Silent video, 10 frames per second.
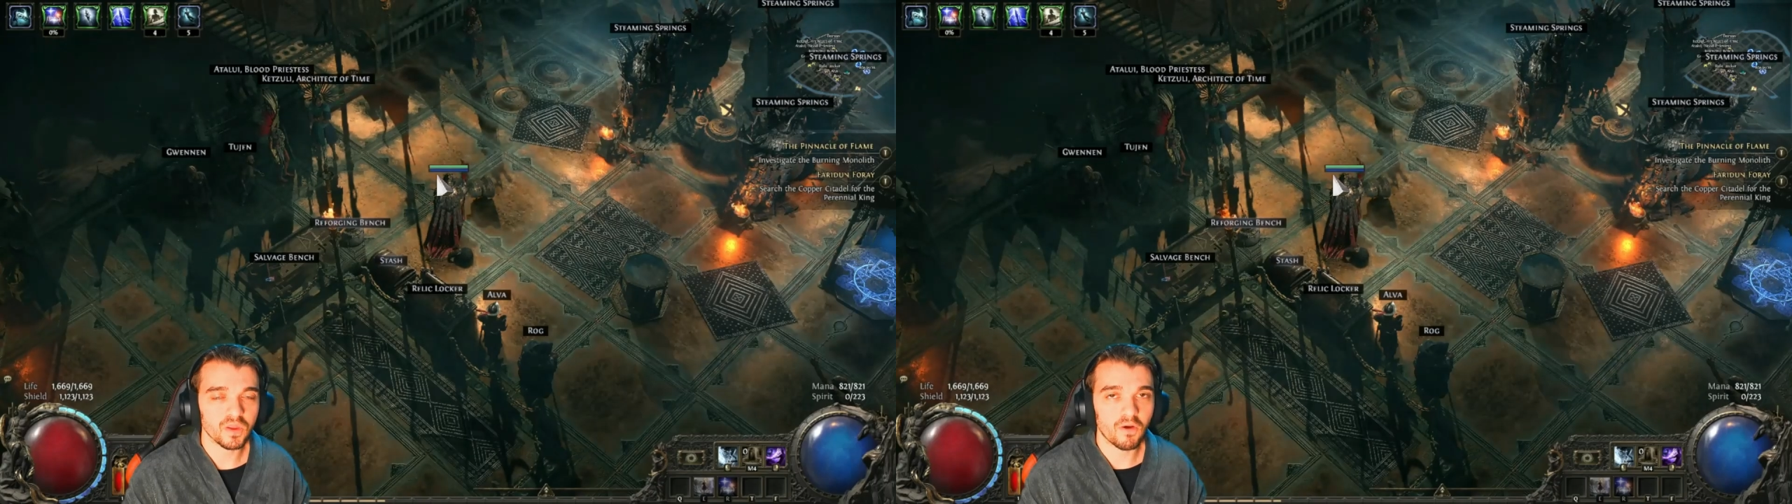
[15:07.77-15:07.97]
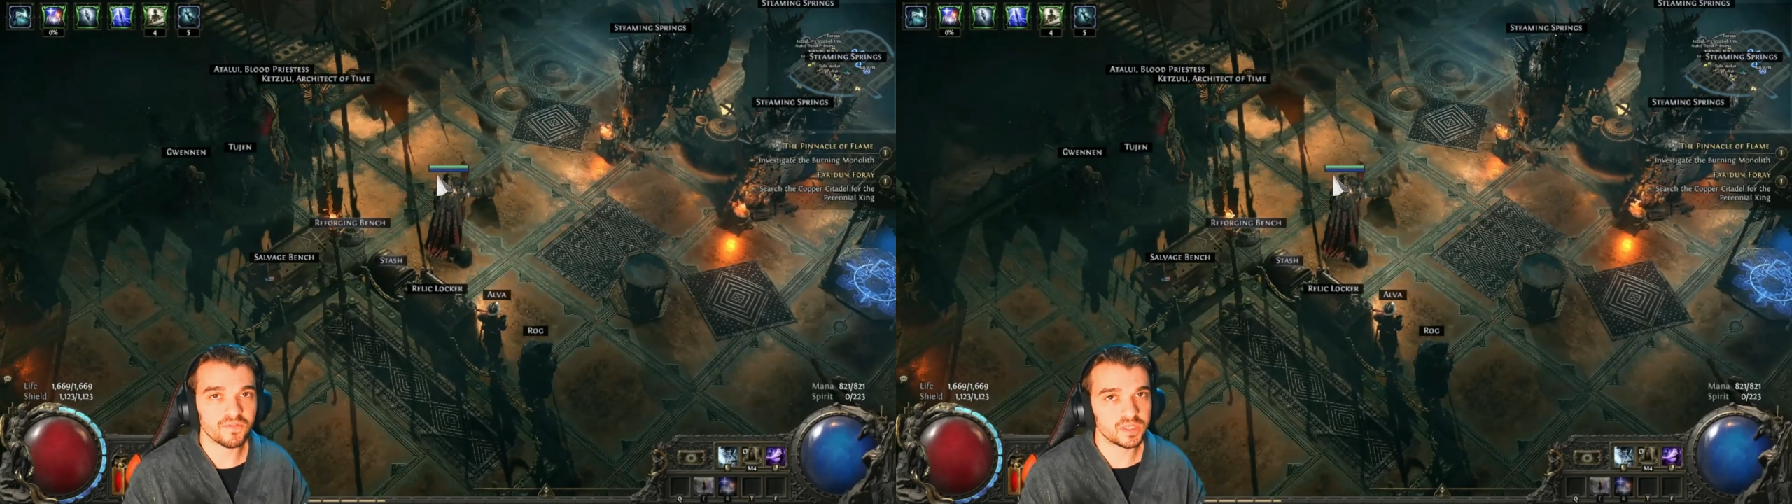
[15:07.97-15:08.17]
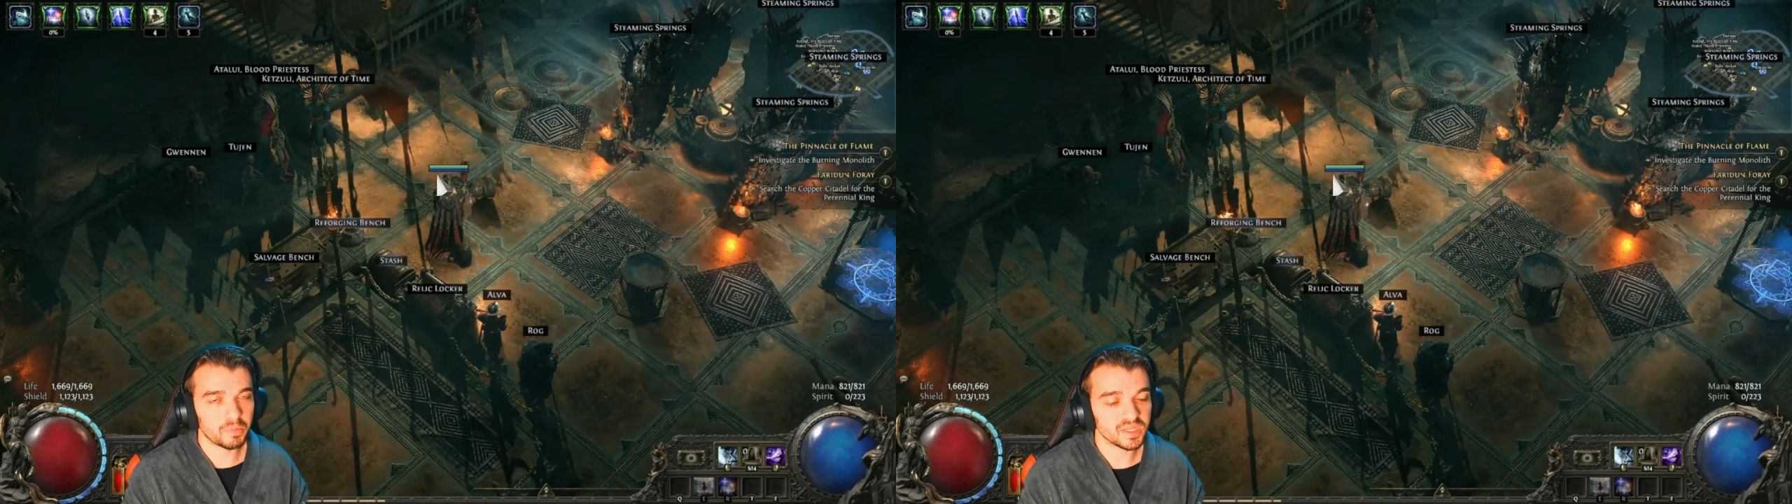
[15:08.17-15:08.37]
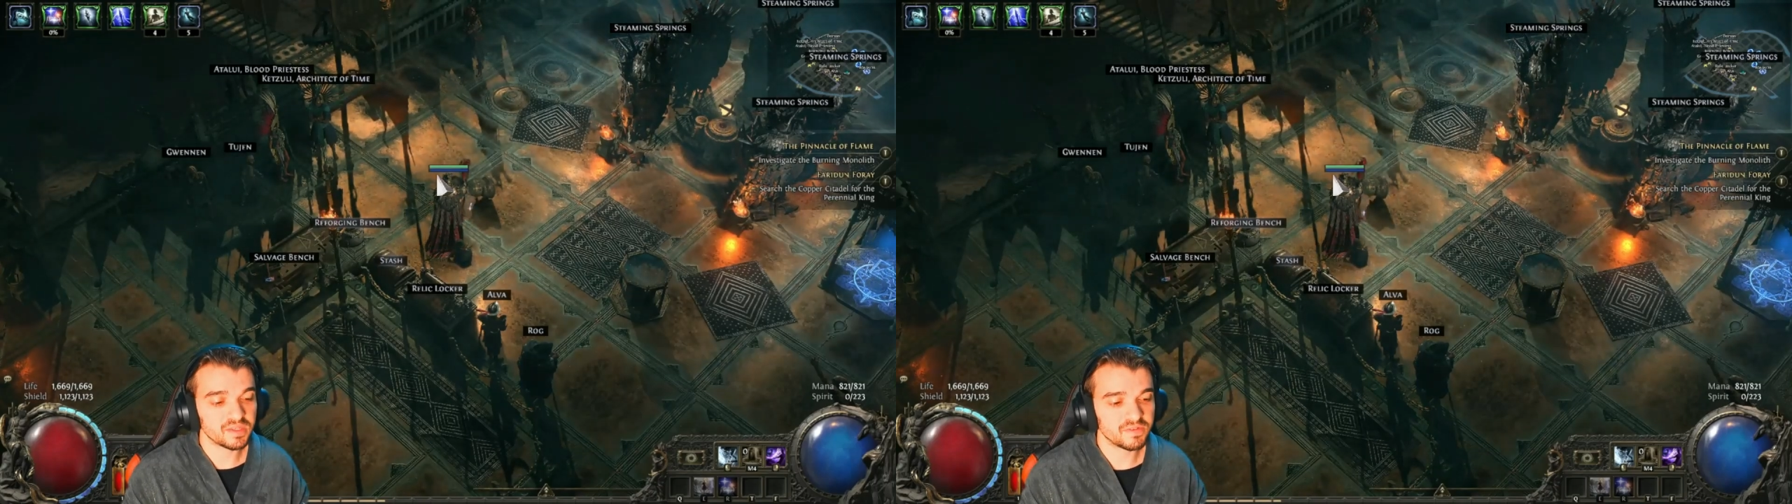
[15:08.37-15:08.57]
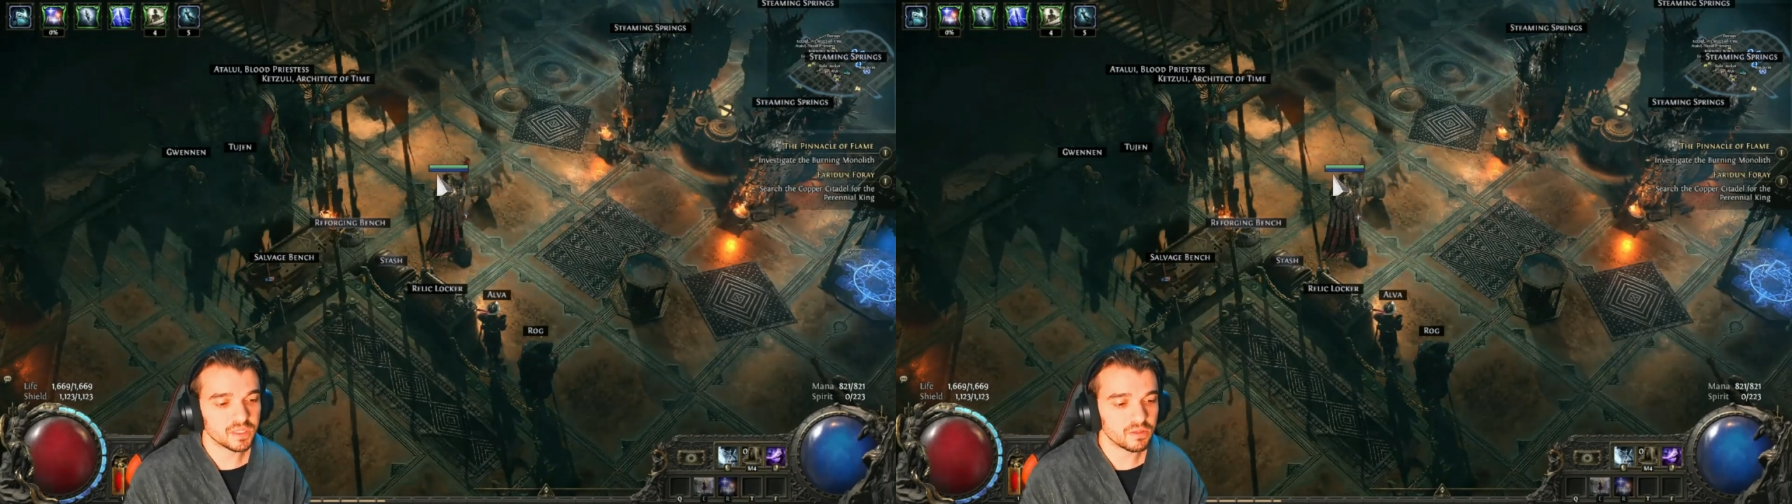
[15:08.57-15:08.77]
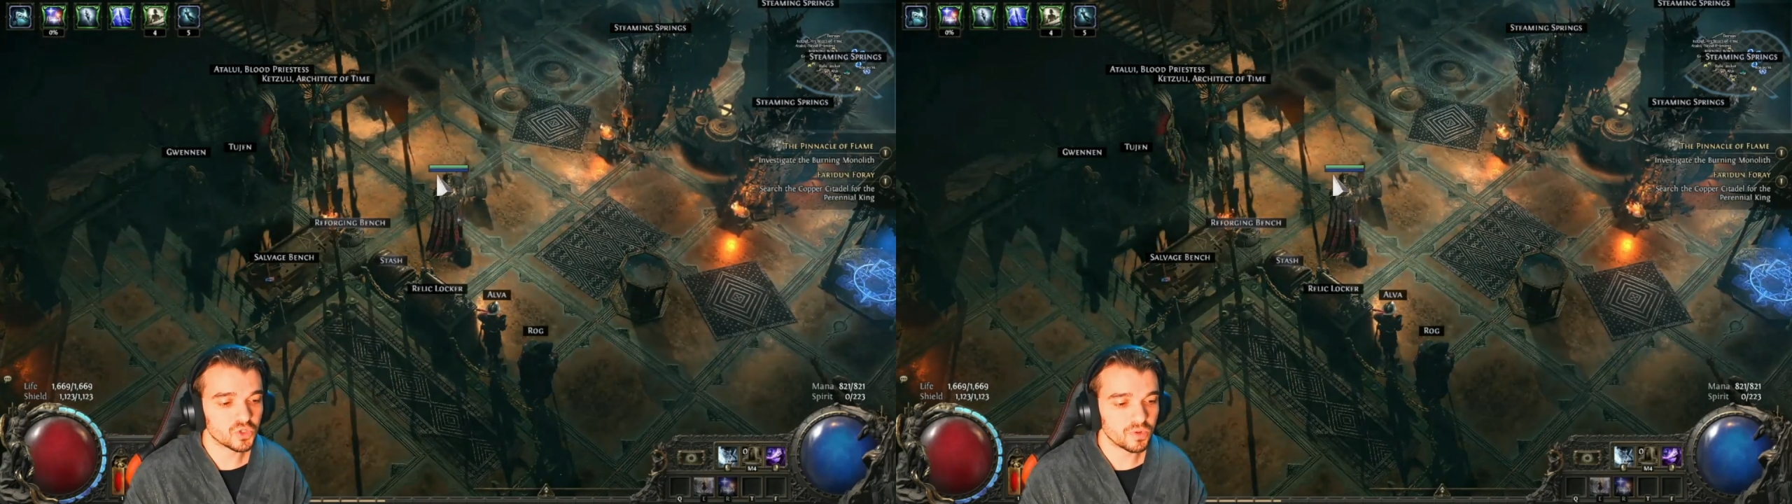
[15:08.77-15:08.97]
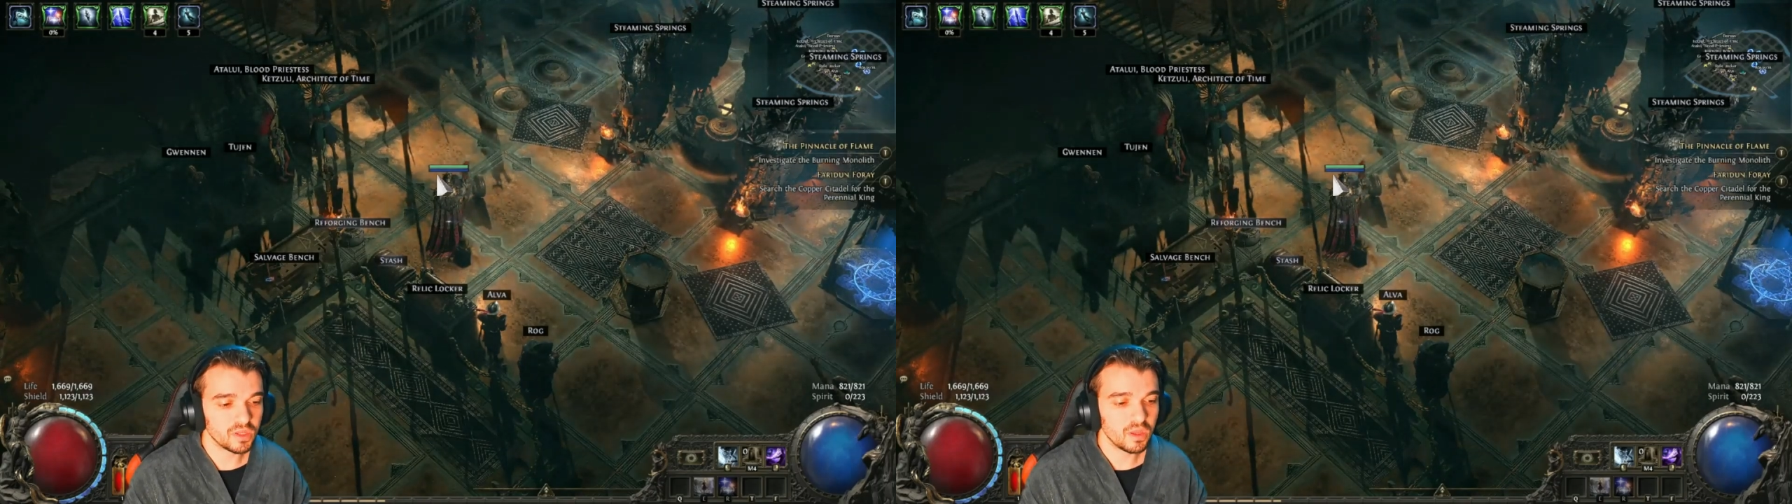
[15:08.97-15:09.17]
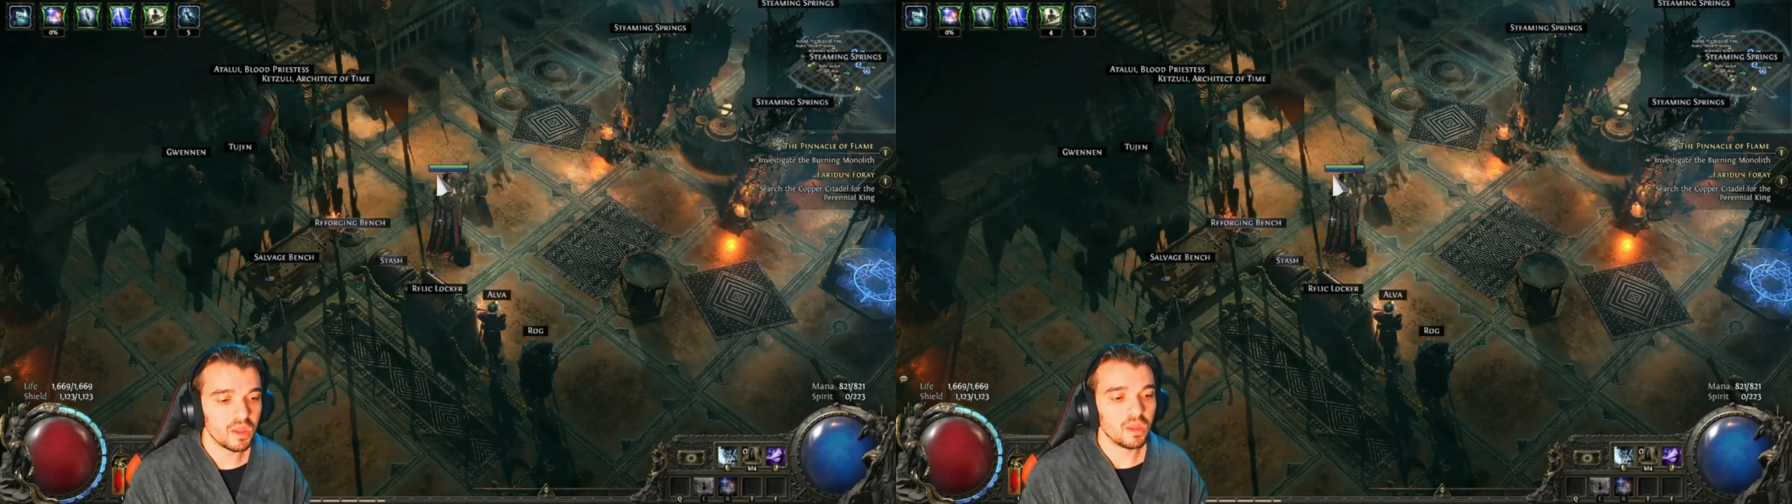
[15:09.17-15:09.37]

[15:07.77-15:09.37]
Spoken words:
of this passive skill tree,